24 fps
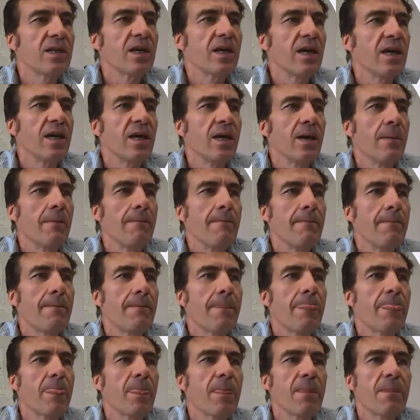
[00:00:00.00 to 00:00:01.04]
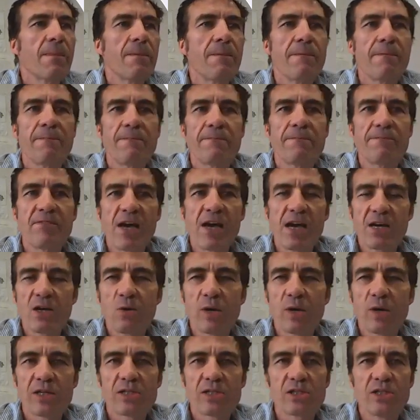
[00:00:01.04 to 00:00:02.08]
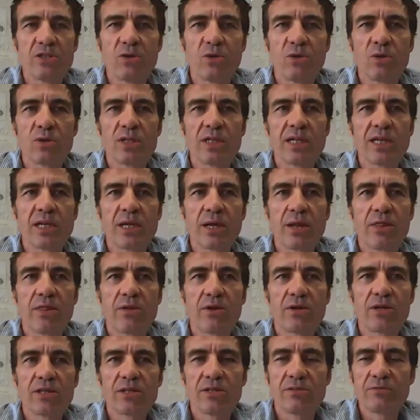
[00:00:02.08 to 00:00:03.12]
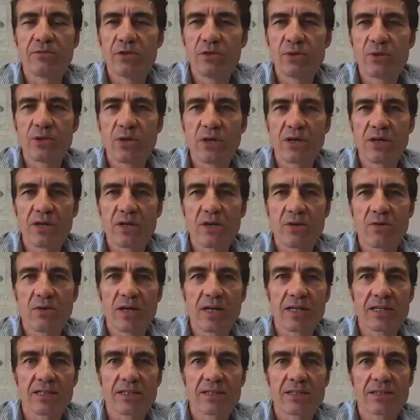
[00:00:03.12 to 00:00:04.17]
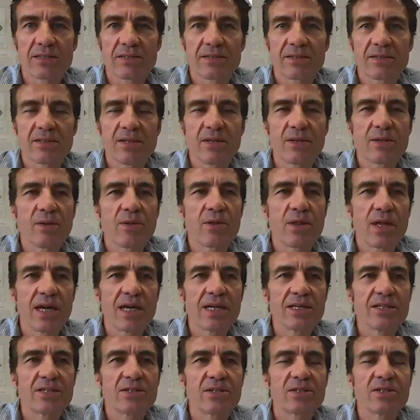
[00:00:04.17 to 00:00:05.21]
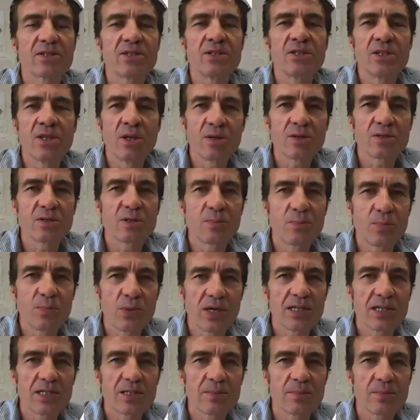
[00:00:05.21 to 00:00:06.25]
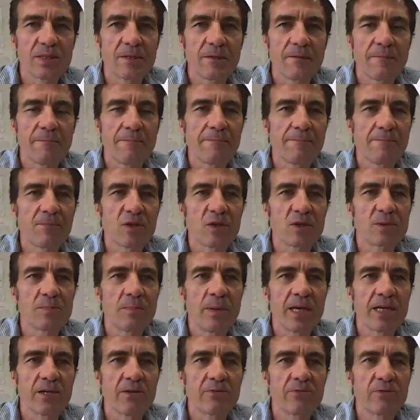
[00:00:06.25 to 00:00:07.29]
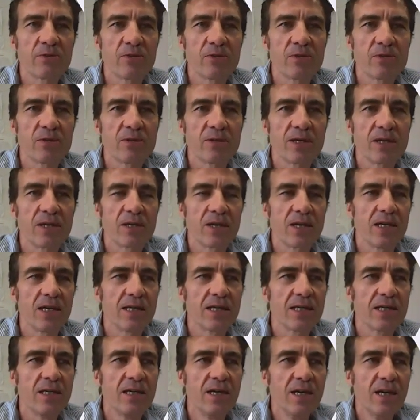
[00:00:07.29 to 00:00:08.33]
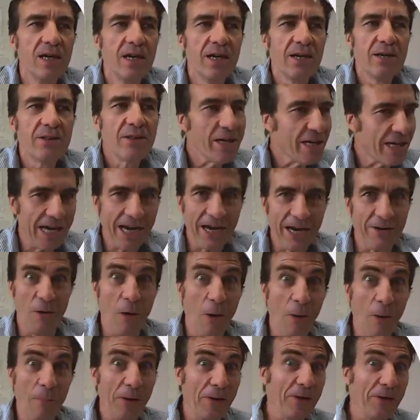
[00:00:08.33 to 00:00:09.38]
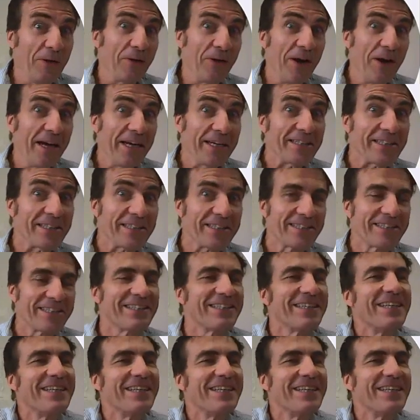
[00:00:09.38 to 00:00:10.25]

that question, only 30 of you got it correct. That does not surprise me because many of you are like, they can't all be correct.